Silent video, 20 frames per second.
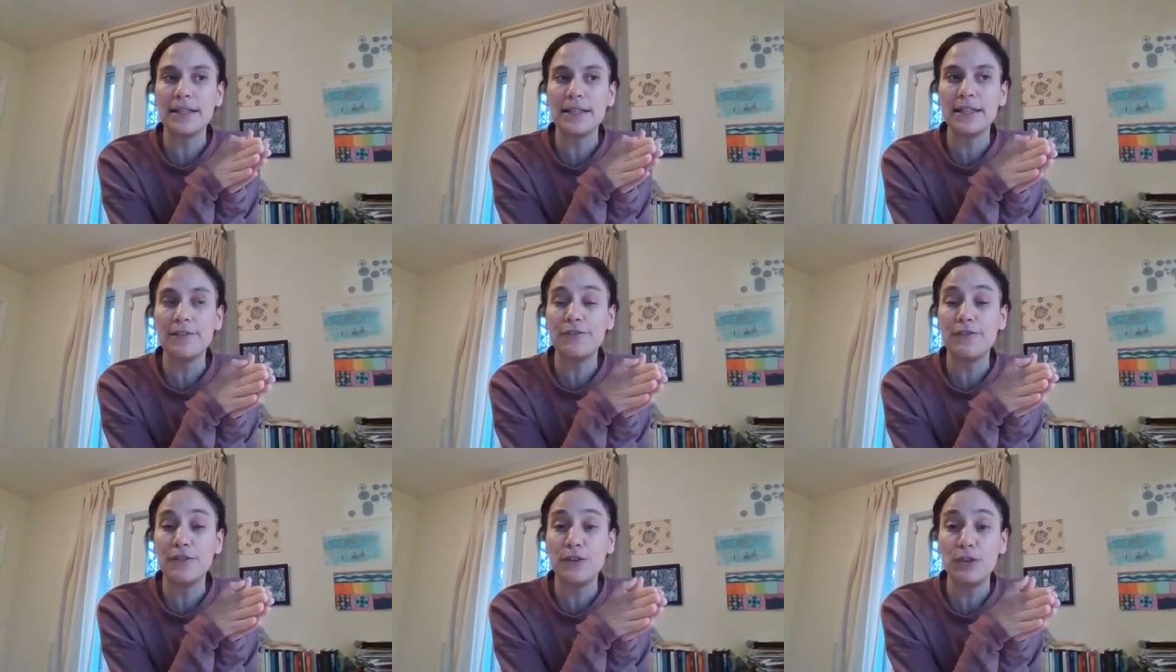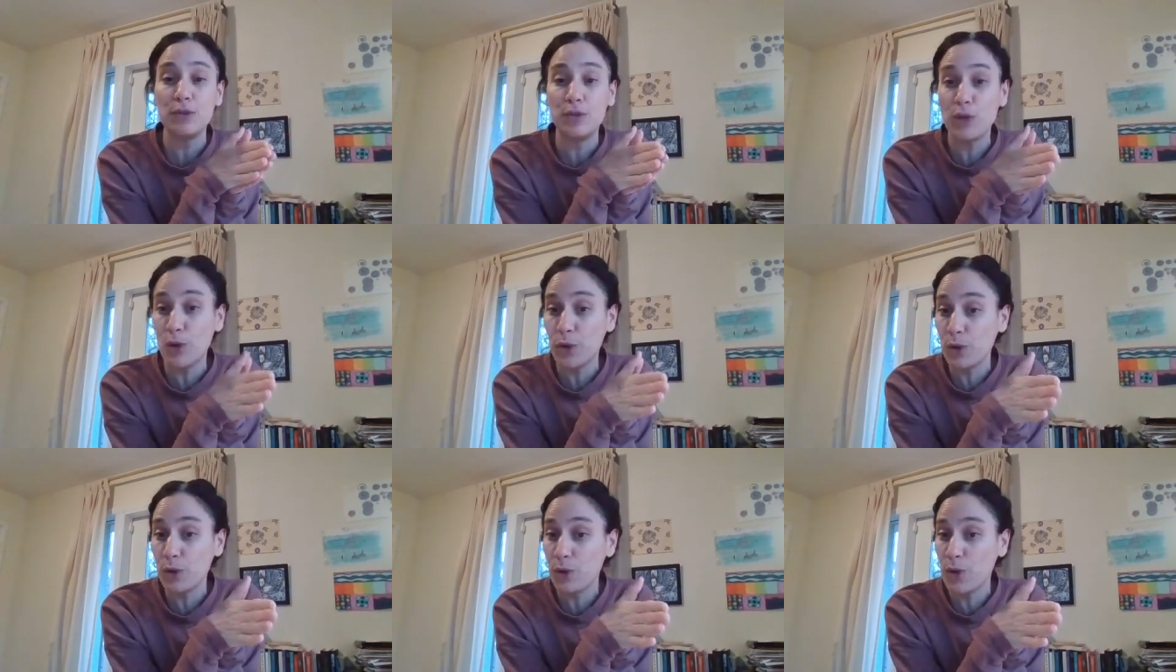if you know
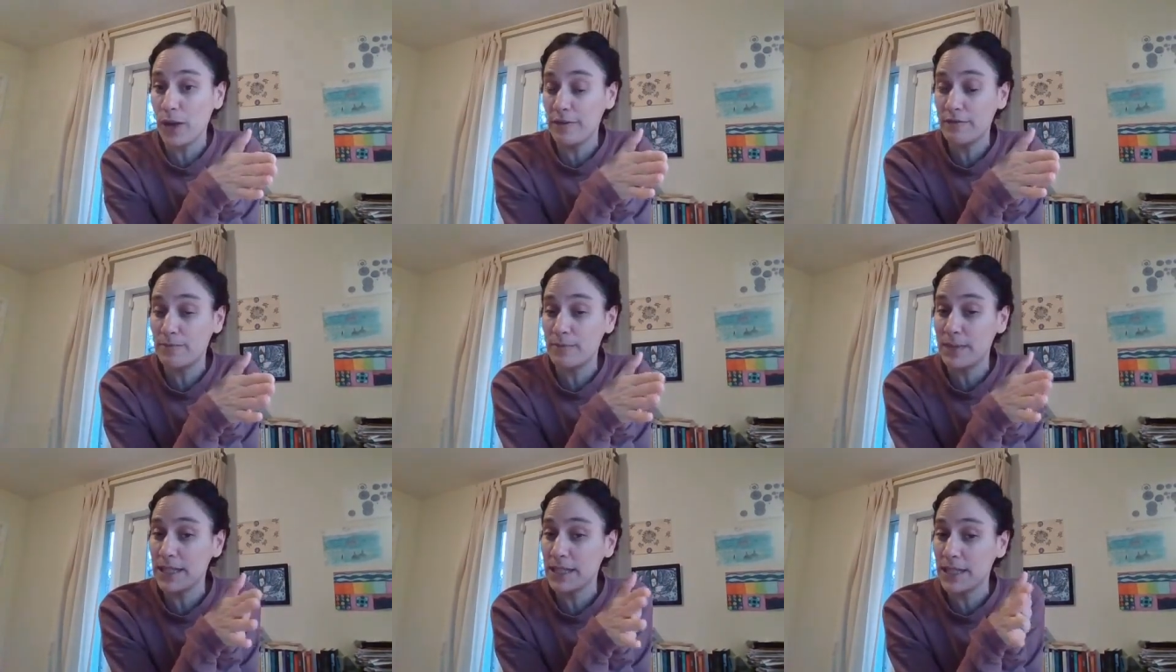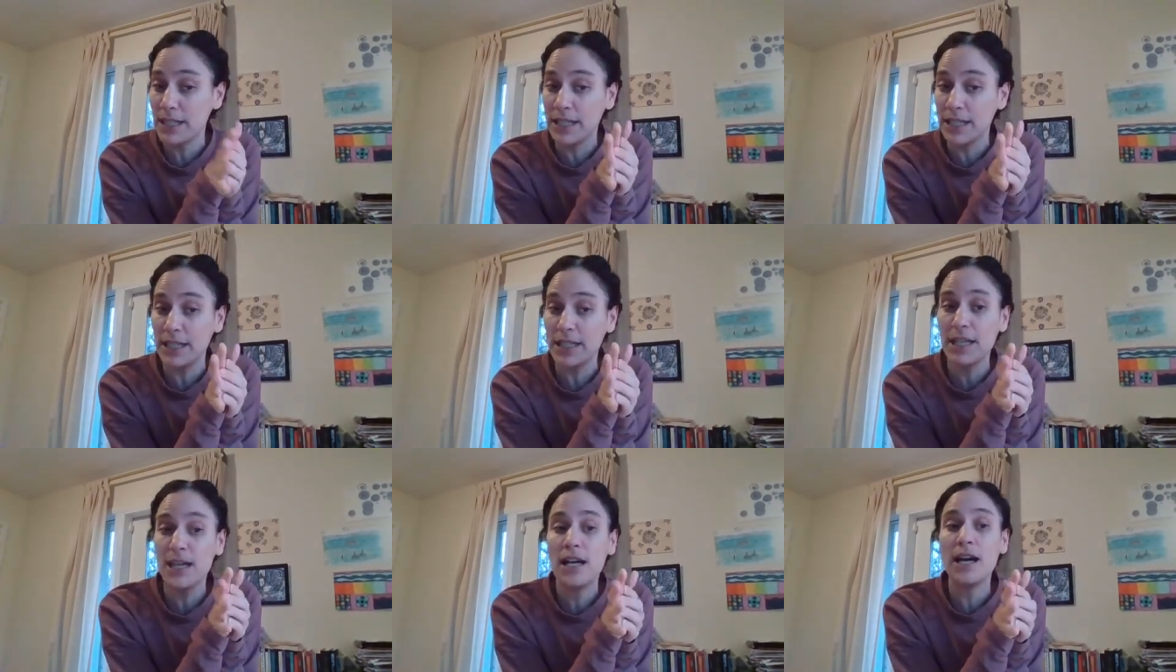you have
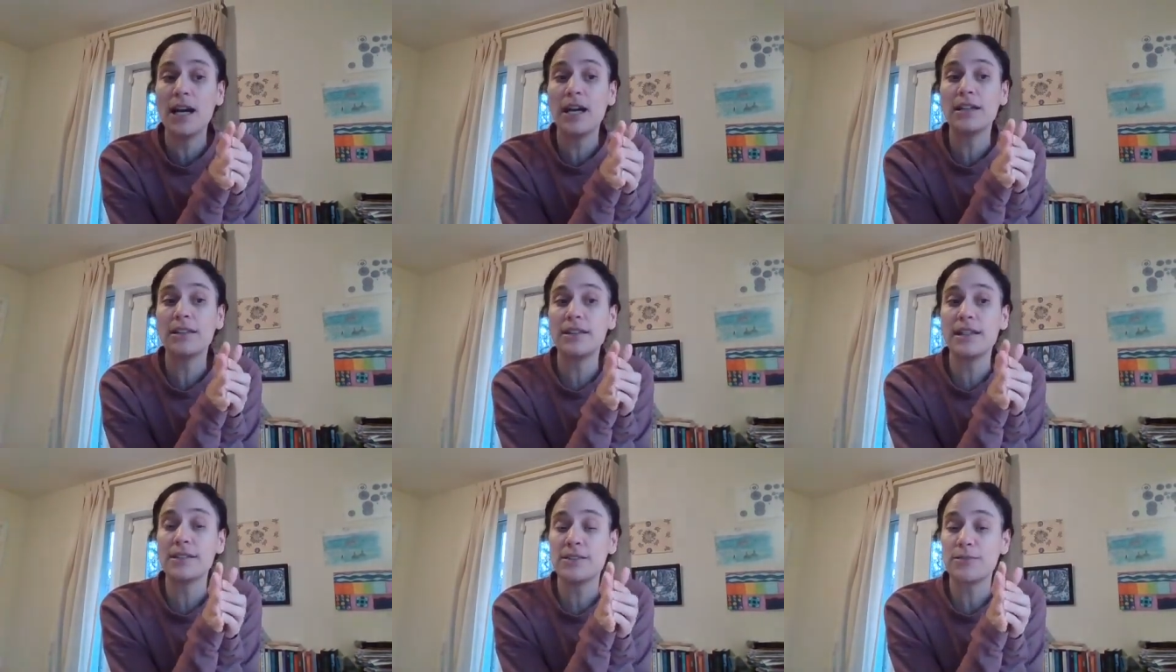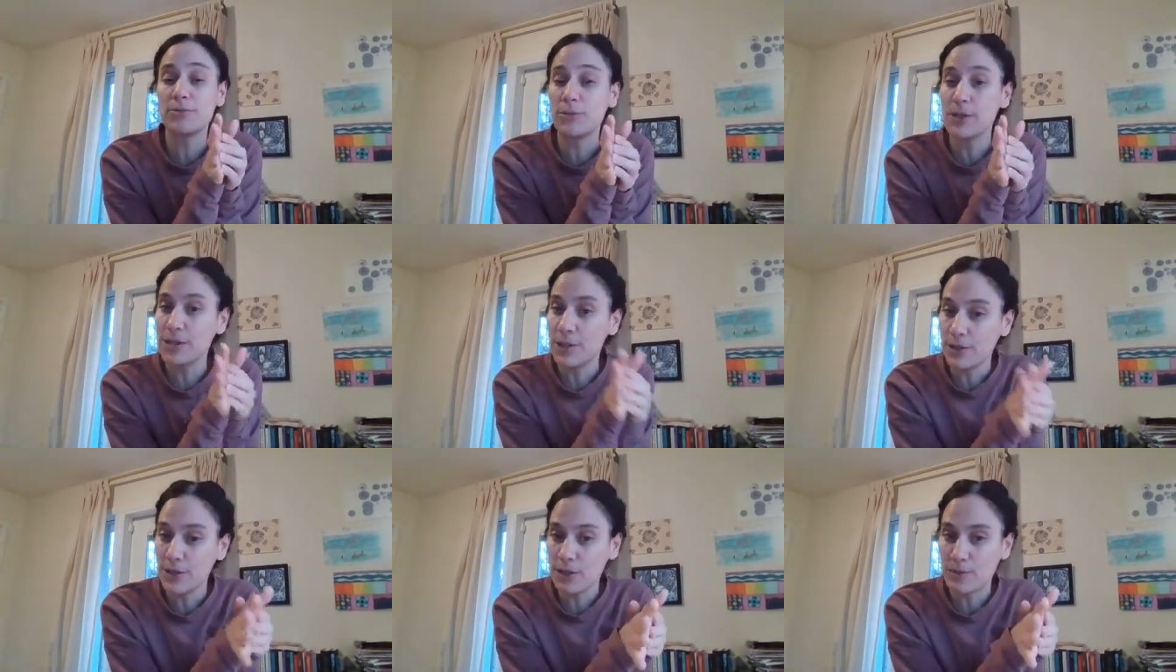money that's
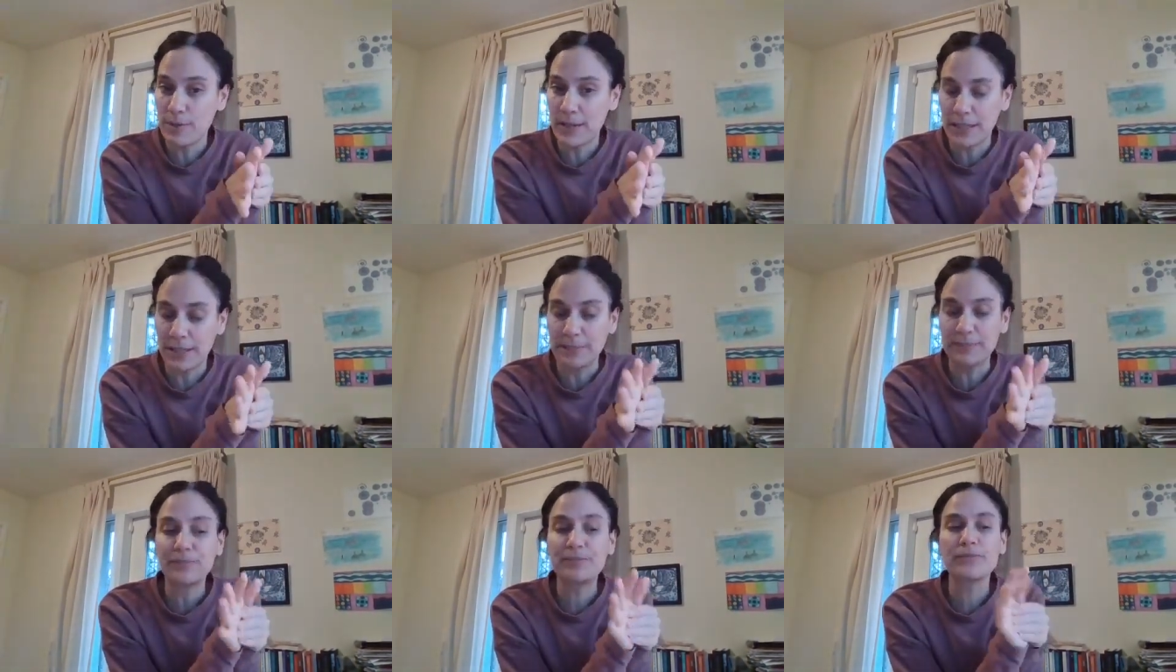research money